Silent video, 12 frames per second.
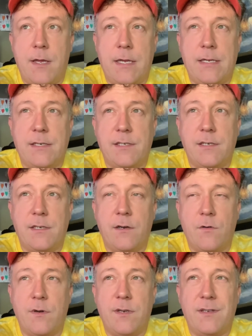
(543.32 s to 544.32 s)
is,
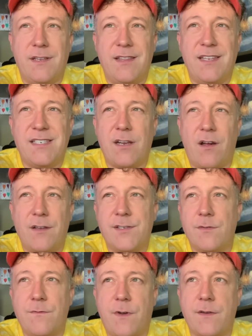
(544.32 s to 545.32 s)
and this
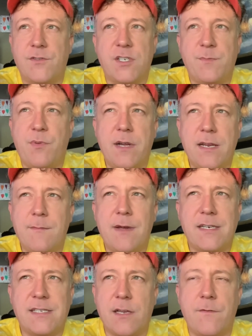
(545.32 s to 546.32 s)
also involves just putting
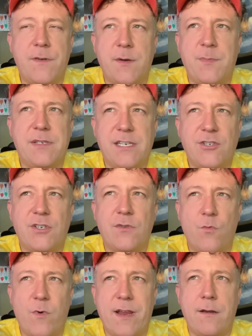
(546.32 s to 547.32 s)
myself in a position
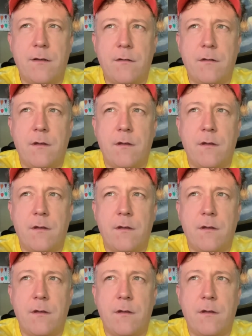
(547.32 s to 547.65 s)
to win,